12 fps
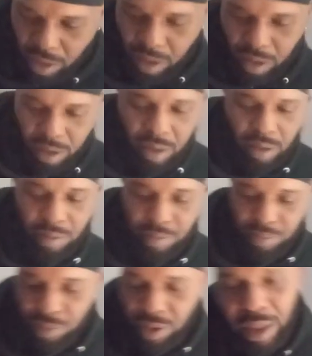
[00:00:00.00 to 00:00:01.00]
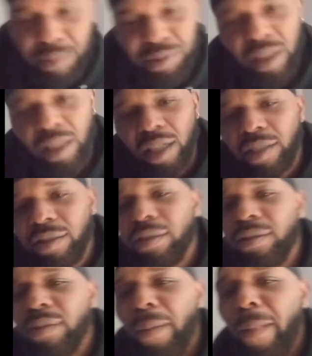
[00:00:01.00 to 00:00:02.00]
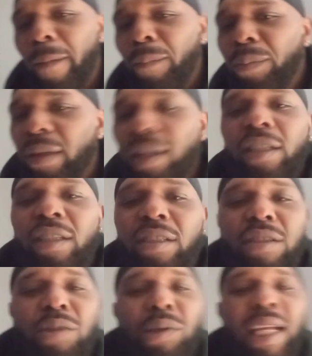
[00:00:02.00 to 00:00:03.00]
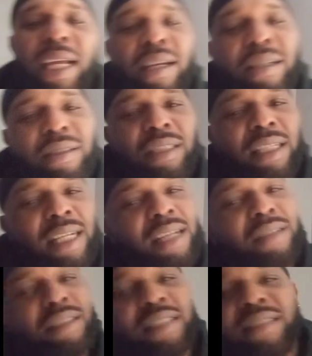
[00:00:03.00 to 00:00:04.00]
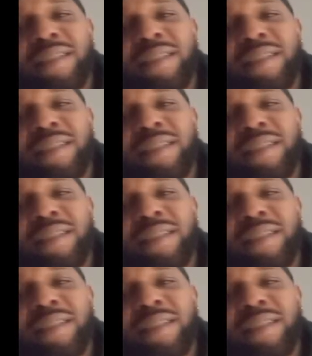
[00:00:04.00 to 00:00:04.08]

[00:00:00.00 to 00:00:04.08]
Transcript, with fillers: uh, Nipsey Hussle. So now, now the